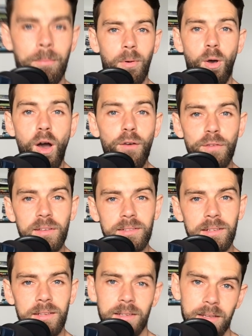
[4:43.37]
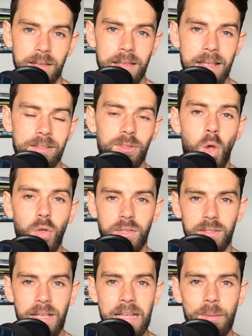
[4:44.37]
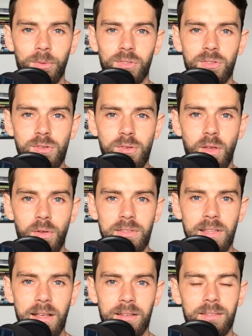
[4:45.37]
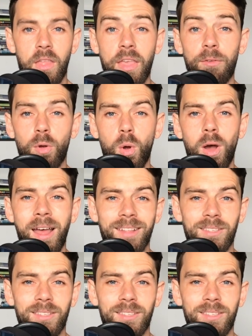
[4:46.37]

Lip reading: but obviously it's not sustainable to do those things. They require a